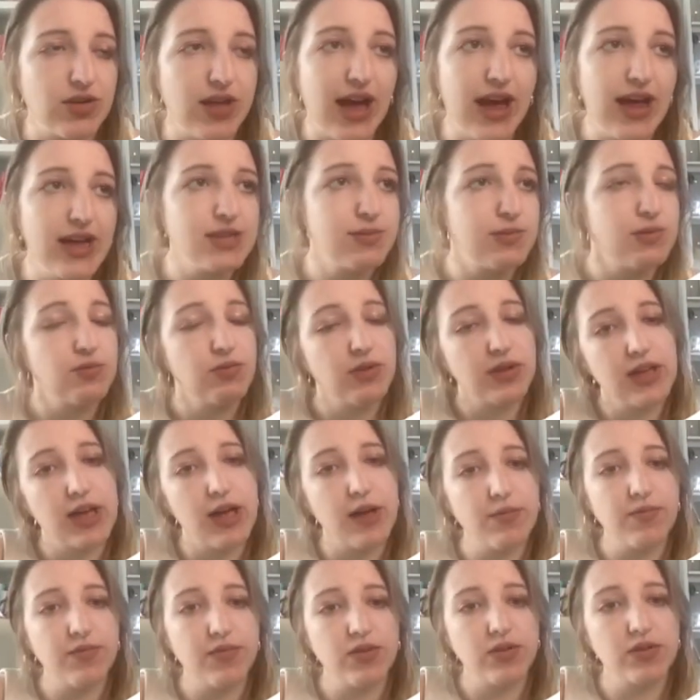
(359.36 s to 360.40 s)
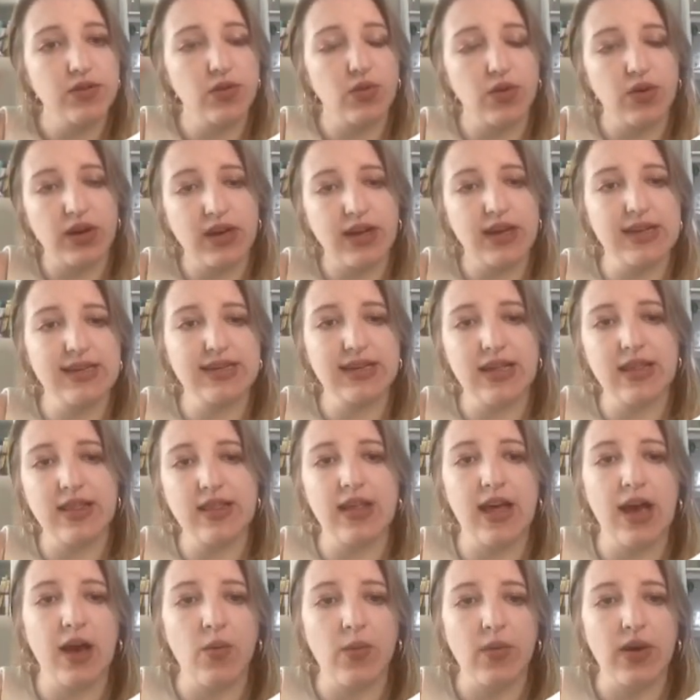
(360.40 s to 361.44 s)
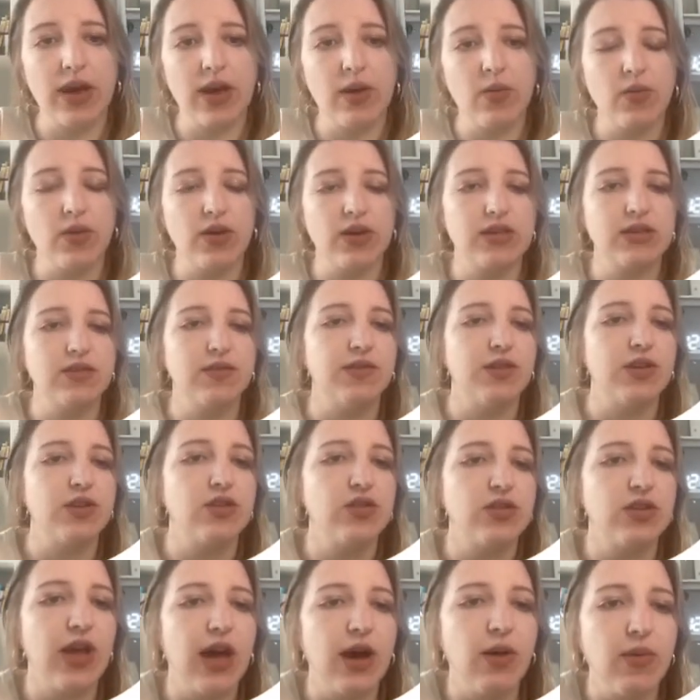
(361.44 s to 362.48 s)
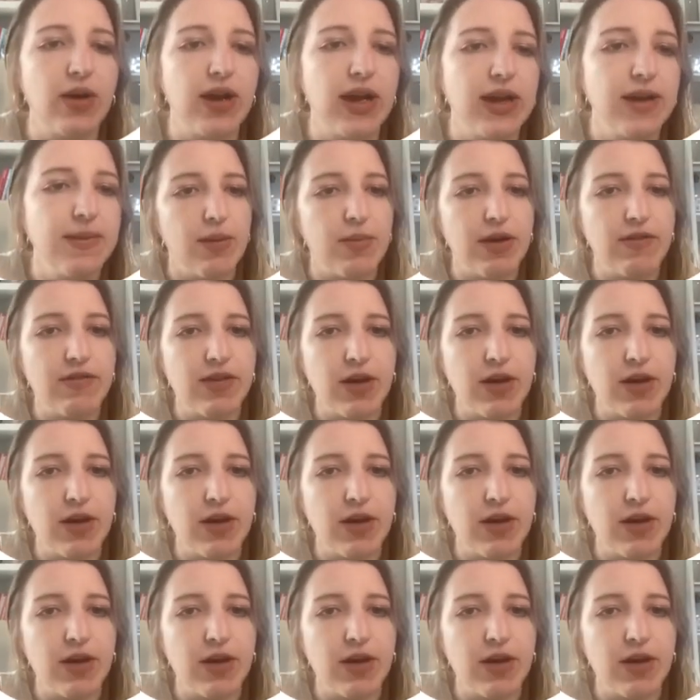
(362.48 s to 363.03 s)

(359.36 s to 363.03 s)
that has been really helpful to organize it in that way where it's filtered that way. Um, I've